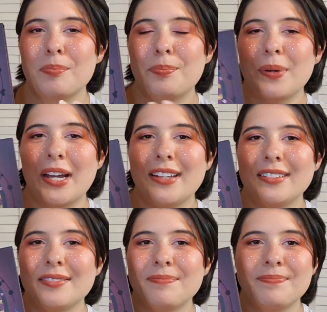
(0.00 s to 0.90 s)
but
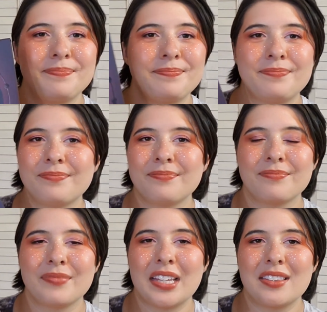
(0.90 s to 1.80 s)

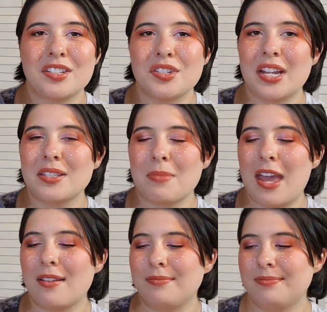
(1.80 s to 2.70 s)
the shades,
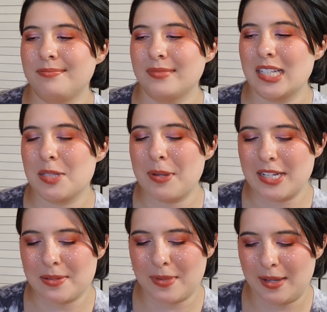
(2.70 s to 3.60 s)
man, they speak
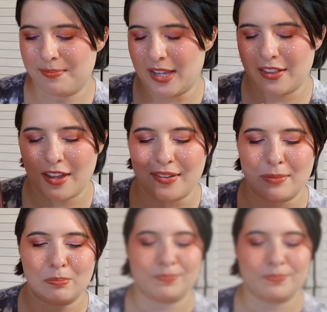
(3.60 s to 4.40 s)
to me. I love it.